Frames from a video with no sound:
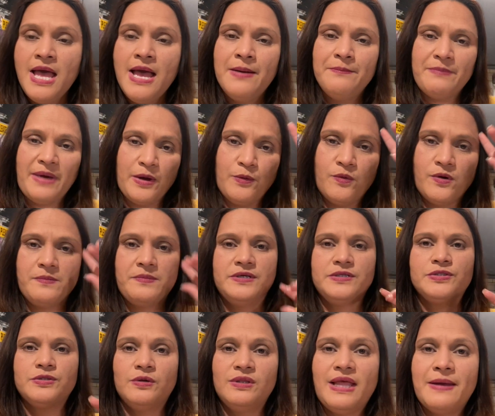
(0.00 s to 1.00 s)
warmer.
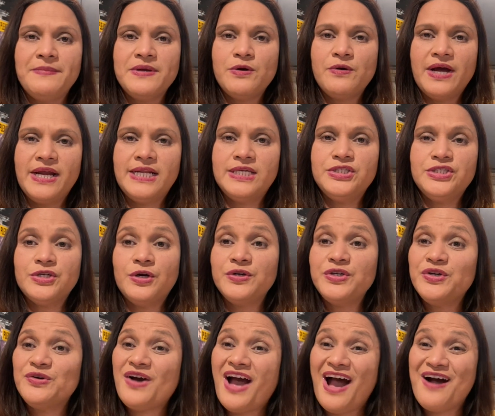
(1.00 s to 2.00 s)
So let me go ahead and show
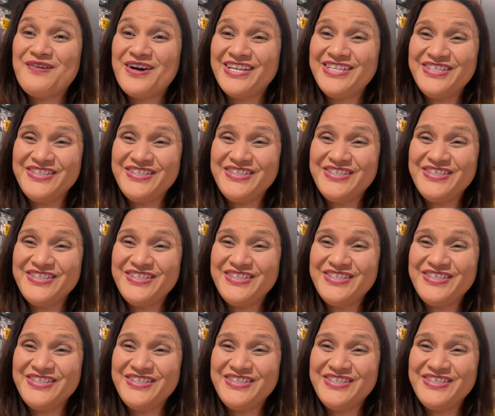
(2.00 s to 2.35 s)
you how I do